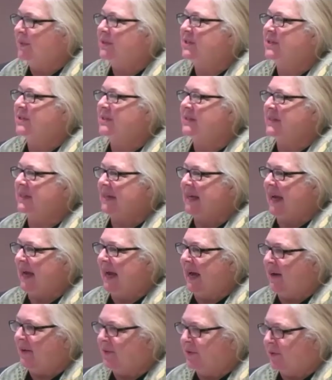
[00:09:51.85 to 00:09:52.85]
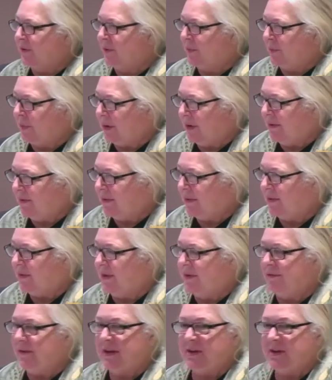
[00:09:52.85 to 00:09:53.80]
which is the outer part of the grief,